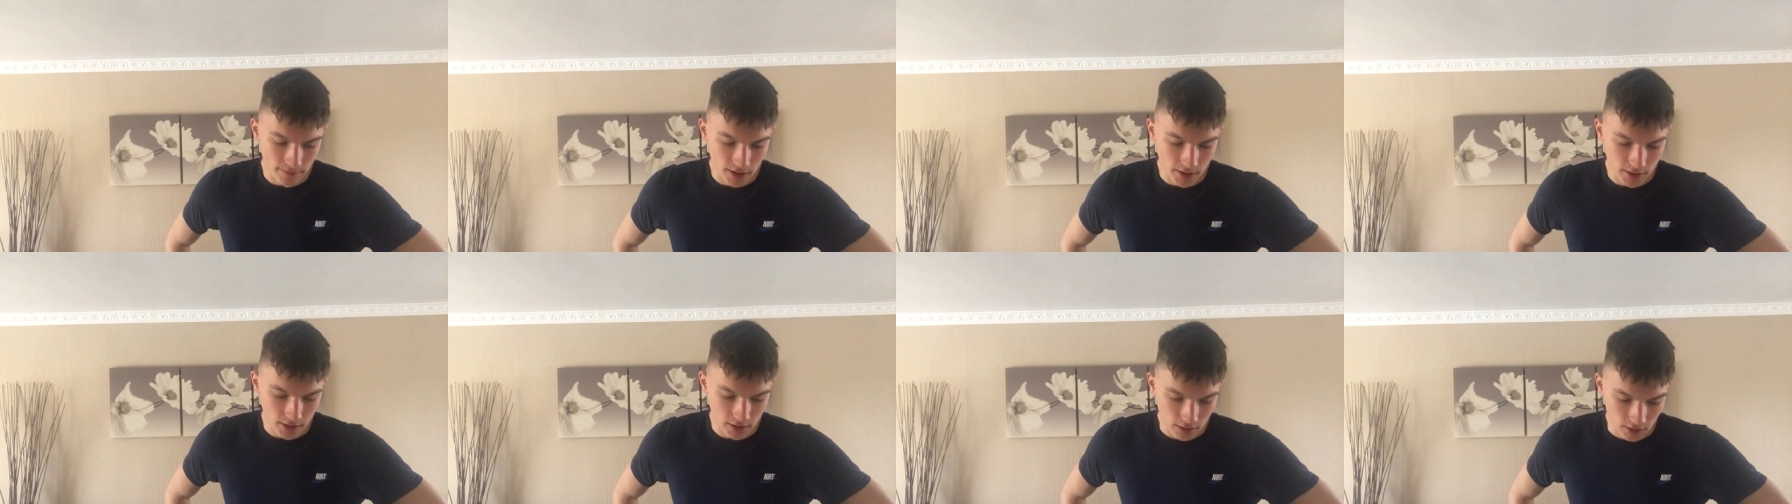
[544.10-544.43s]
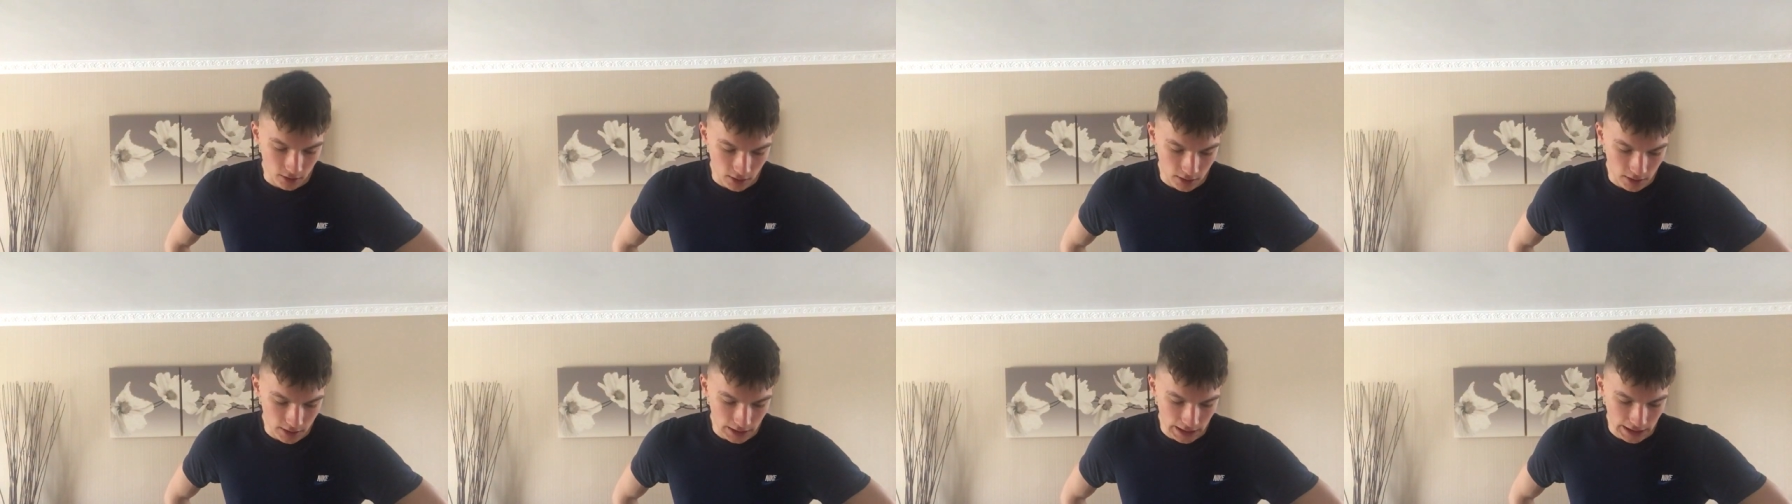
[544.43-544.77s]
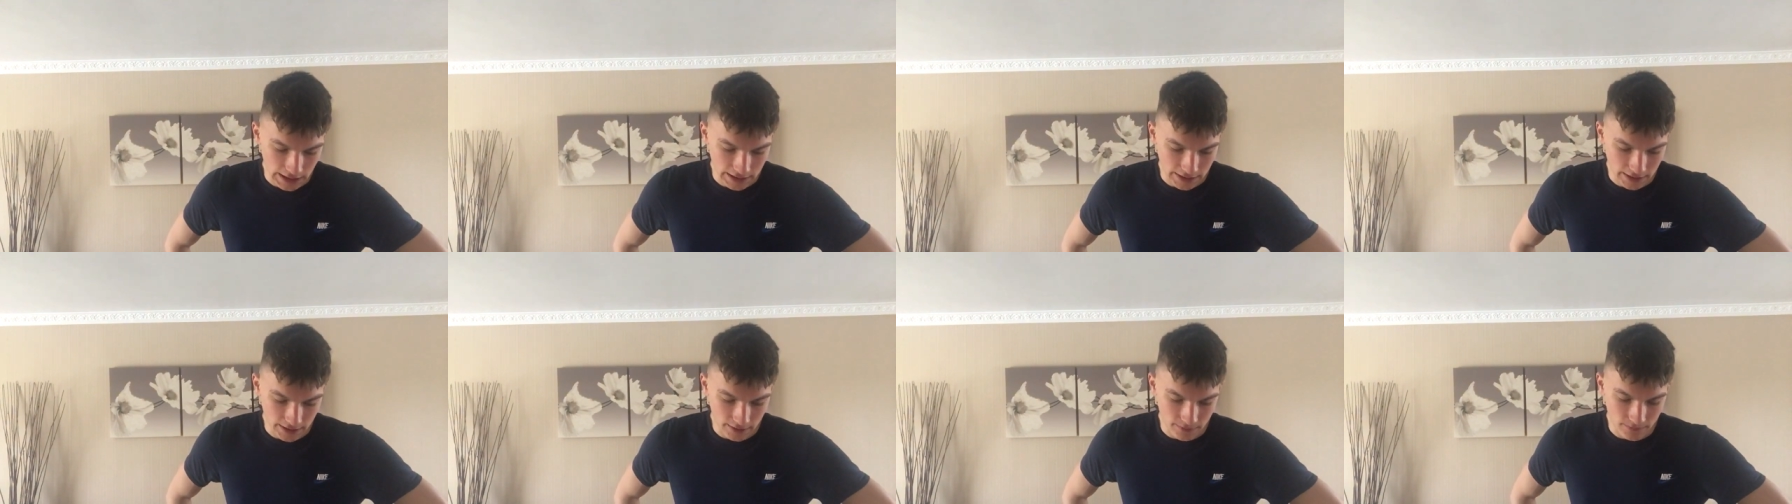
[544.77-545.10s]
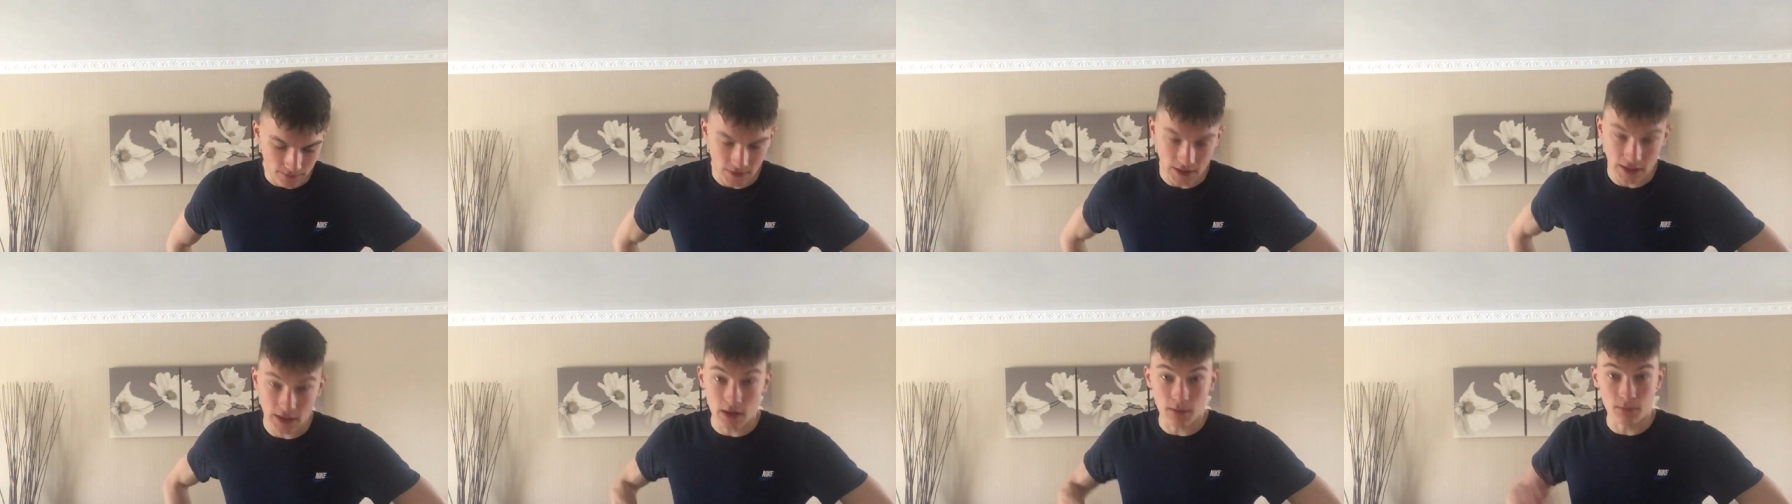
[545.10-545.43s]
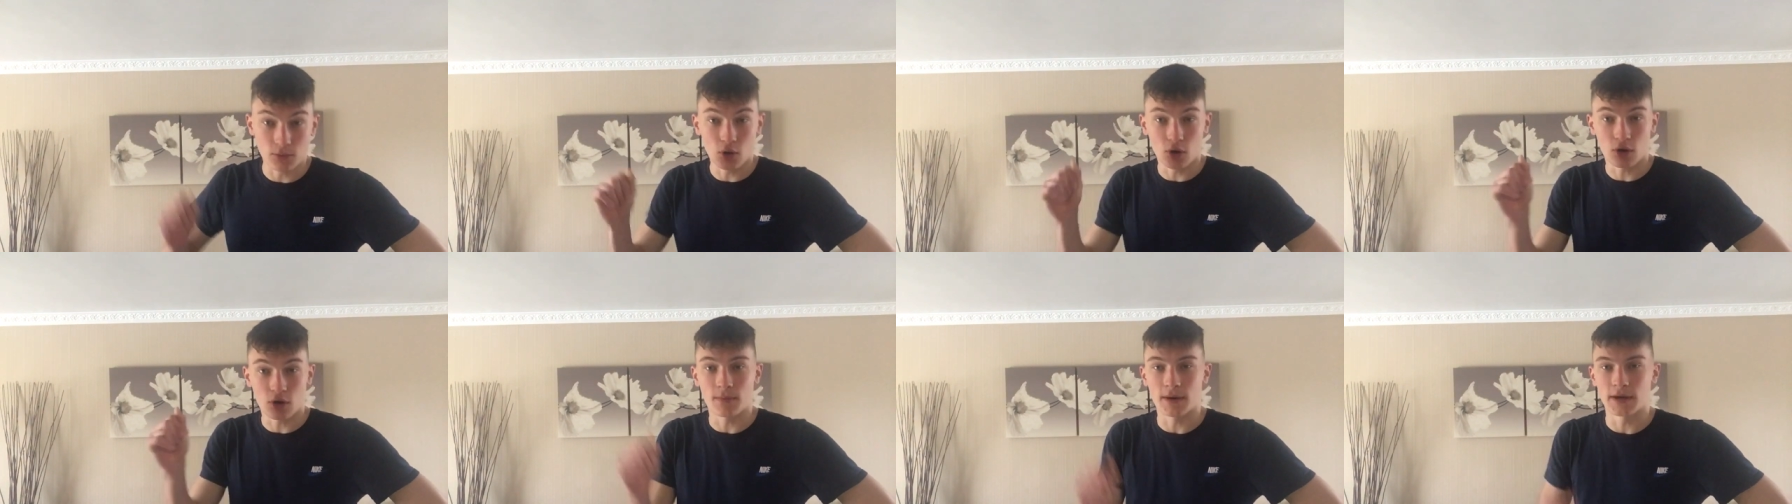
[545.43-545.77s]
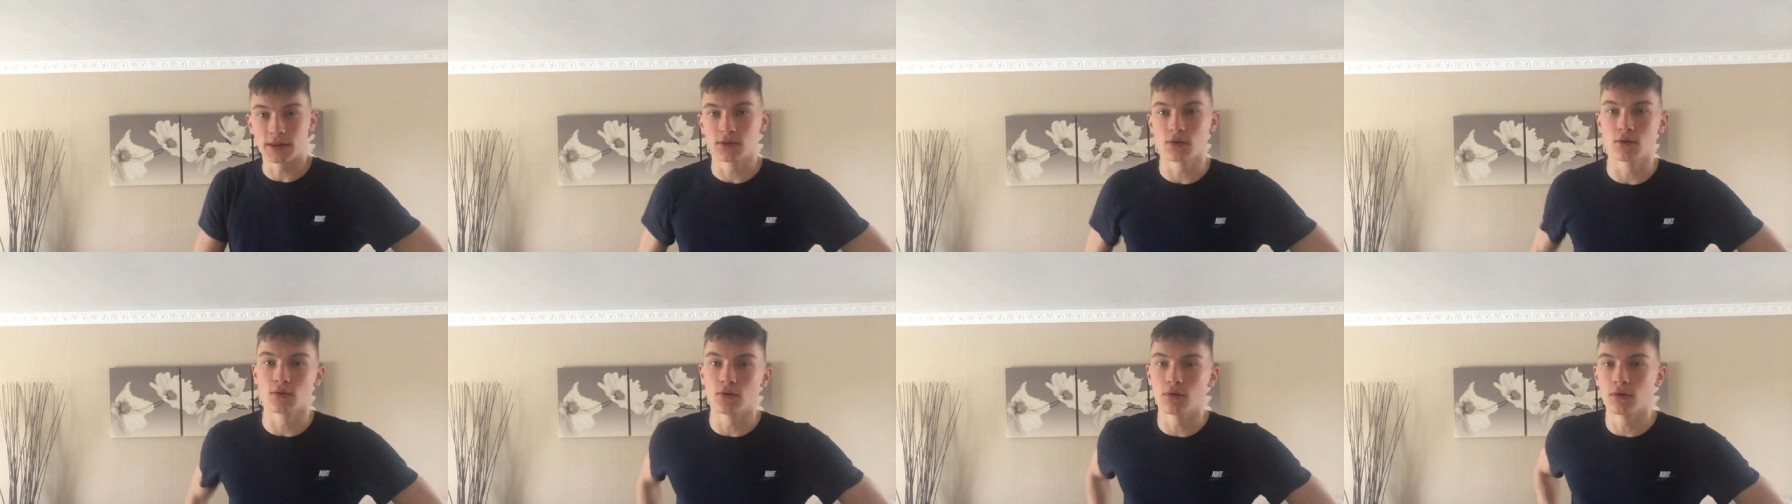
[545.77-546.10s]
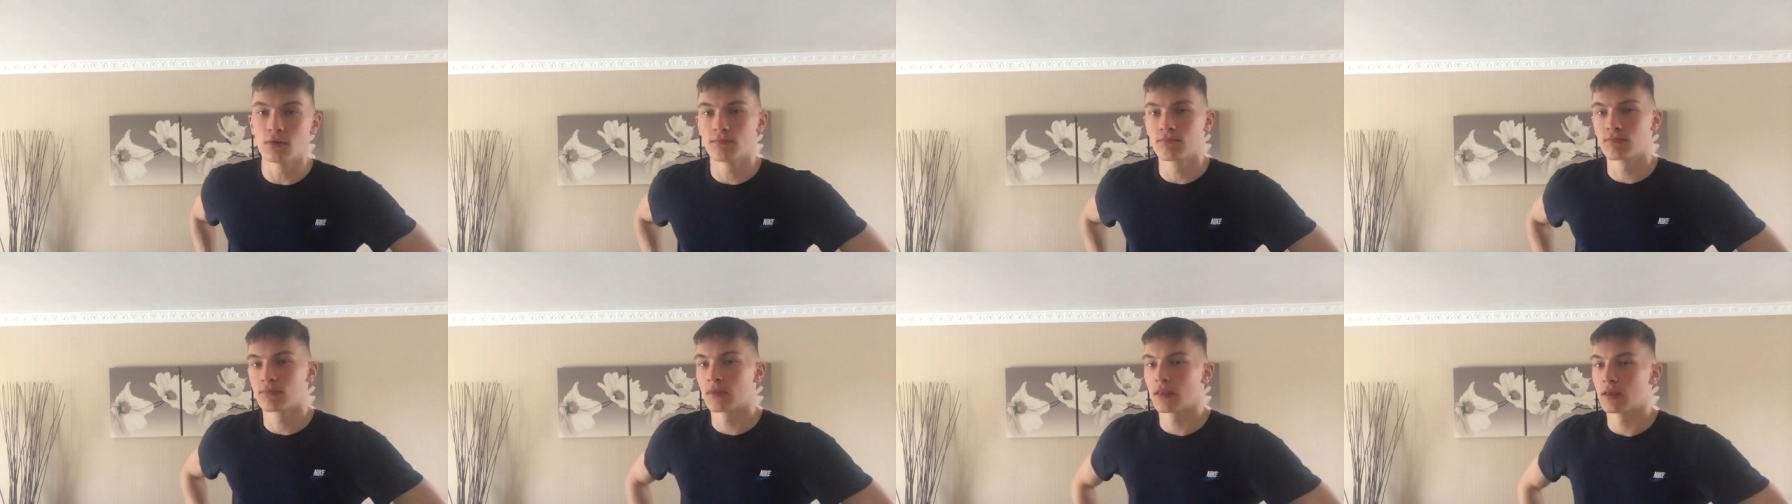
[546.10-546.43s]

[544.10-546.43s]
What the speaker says: mine a lot, and he'd come knock on my door.